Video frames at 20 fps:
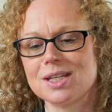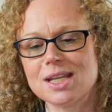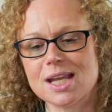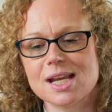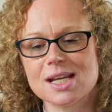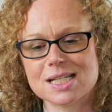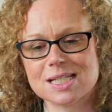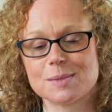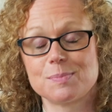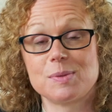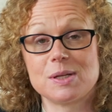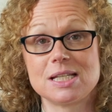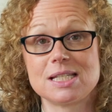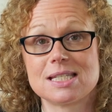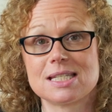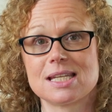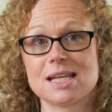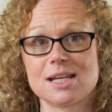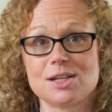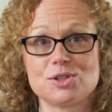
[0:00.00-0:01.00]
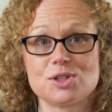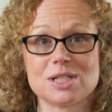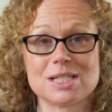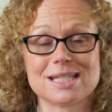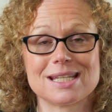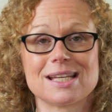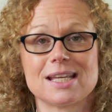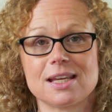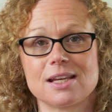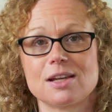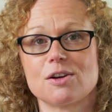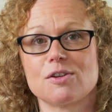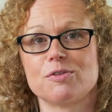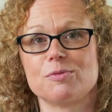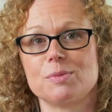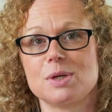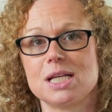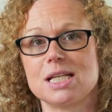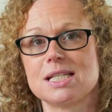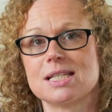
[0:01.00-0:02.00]
next bid stage is the
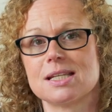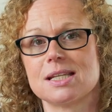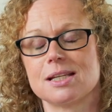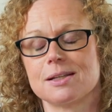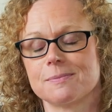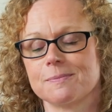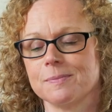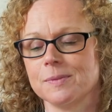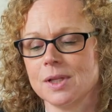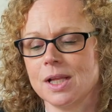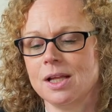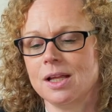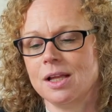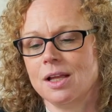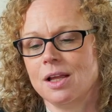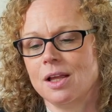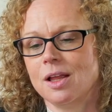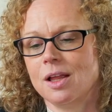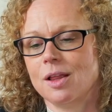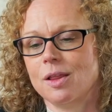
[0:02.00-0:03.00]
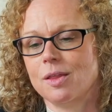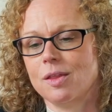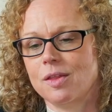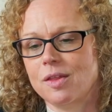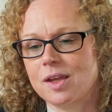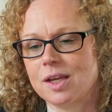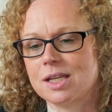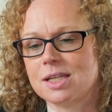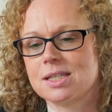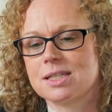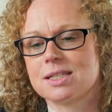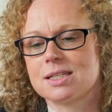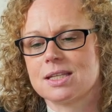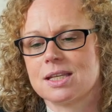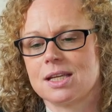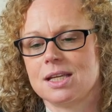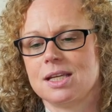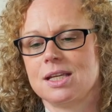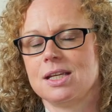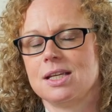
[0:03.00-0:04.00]
kick-off meeting. This
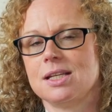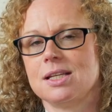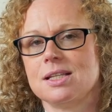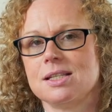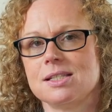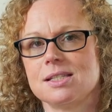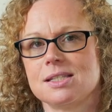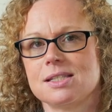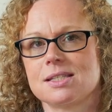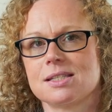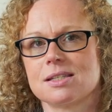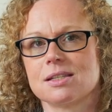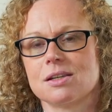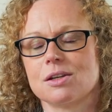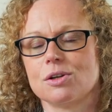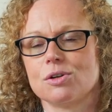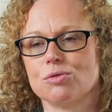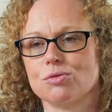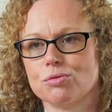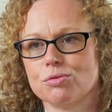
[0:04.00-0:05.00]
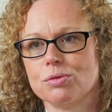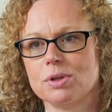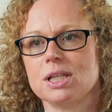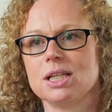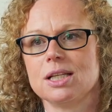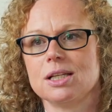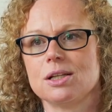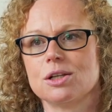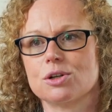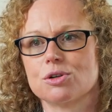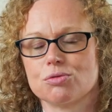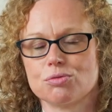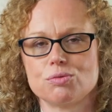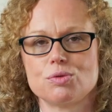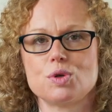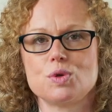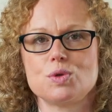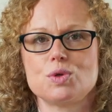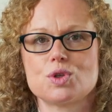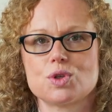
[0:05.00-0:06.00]
is a really
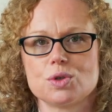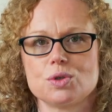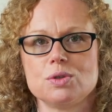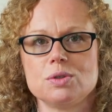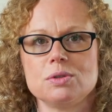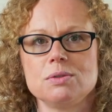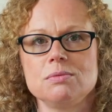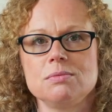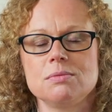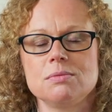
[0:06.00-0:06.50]
crucial